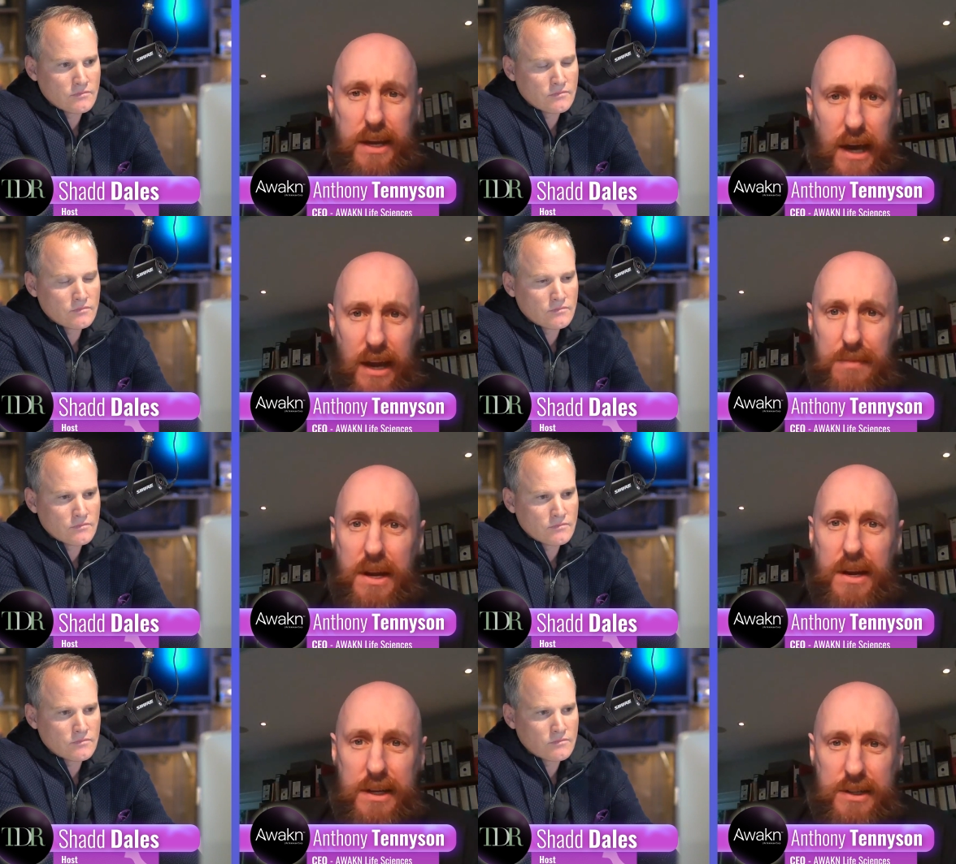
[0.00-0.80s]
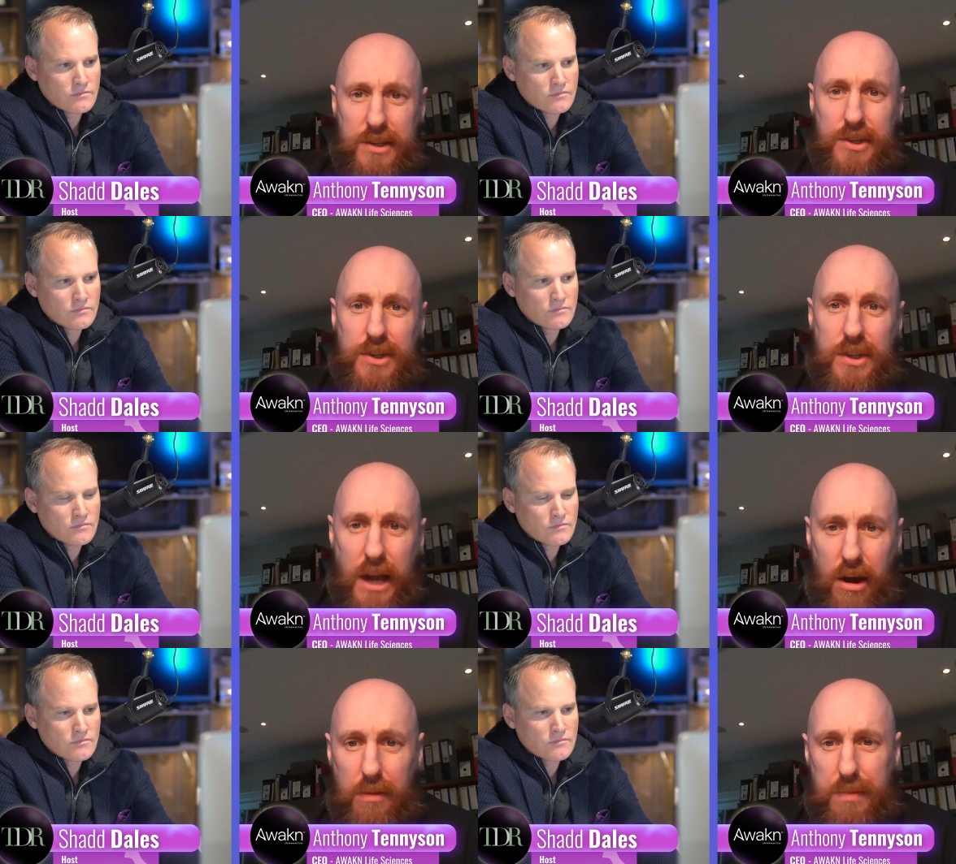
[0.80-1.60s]
Speaker 1: ketamine assisted
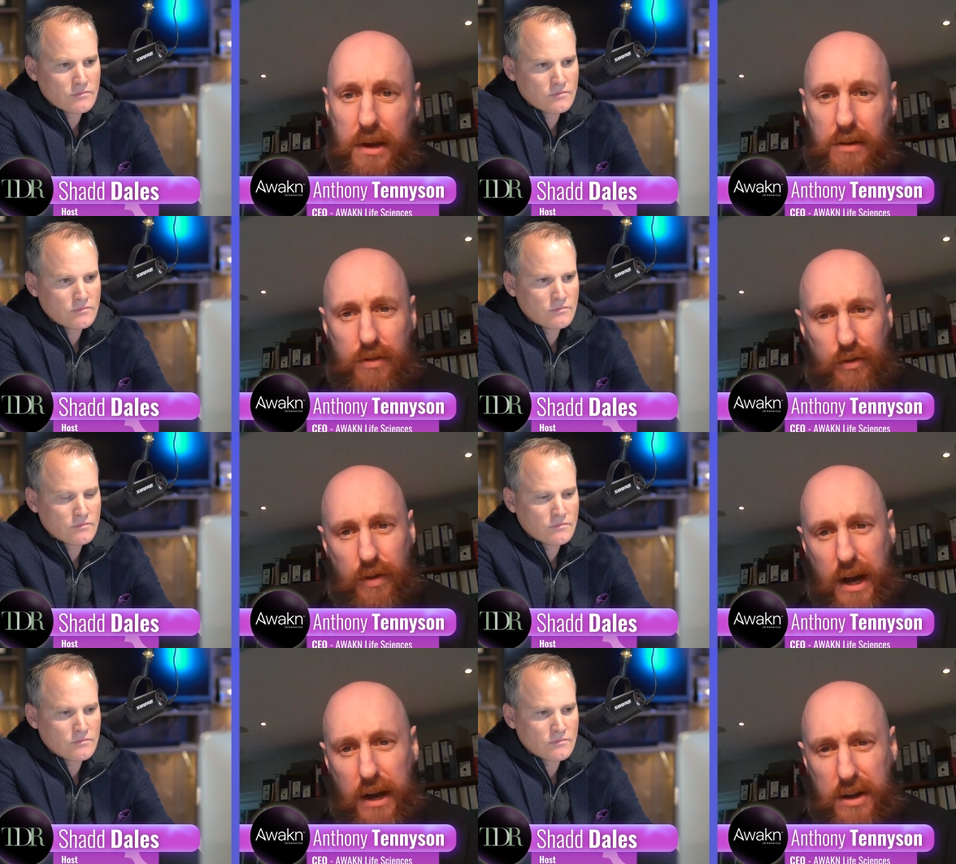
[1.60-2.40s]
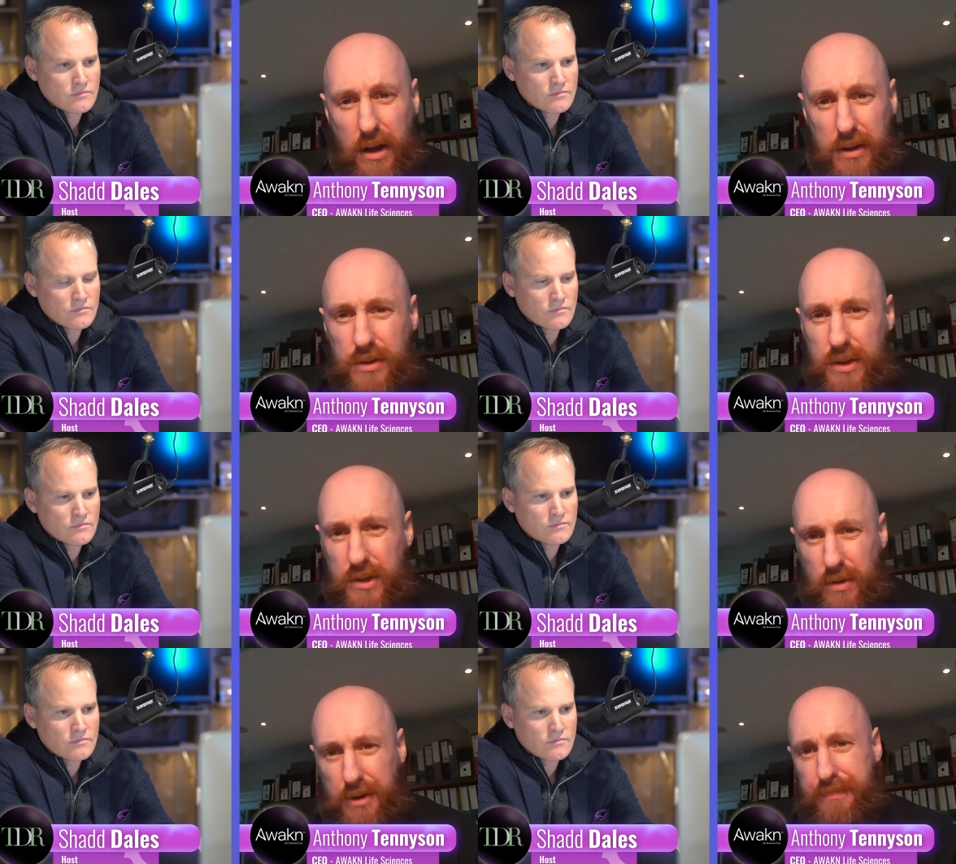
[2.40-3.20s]
therapy to treat alcohol use
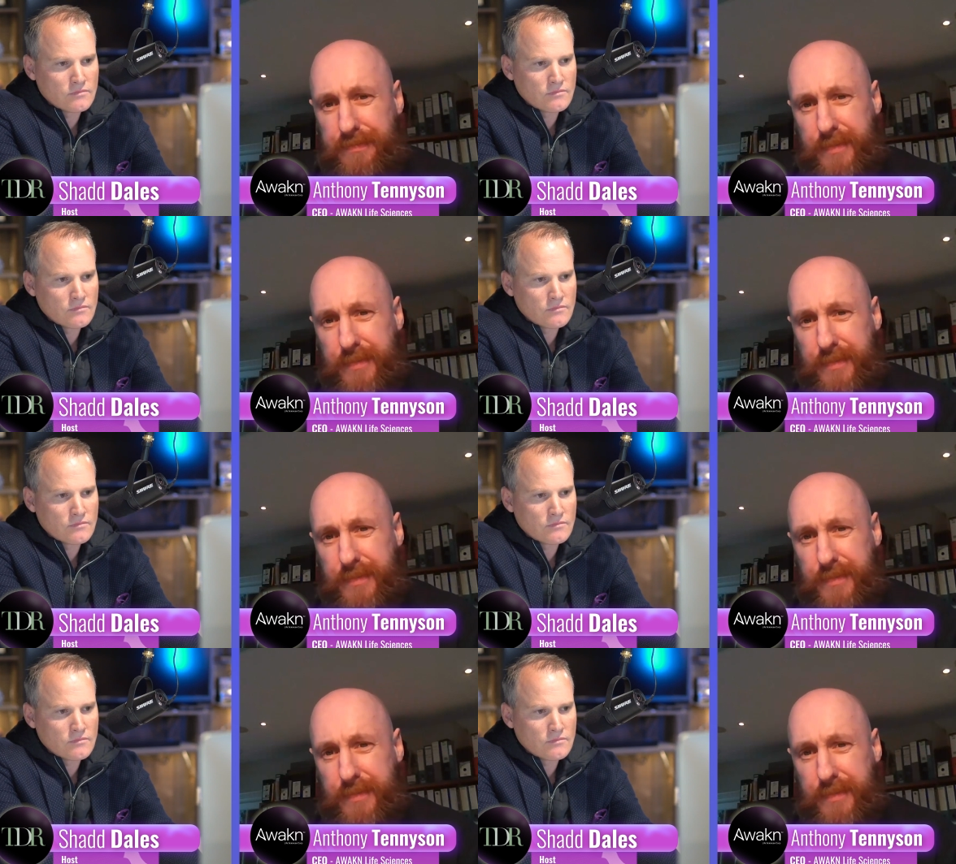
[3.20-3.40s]
disorder.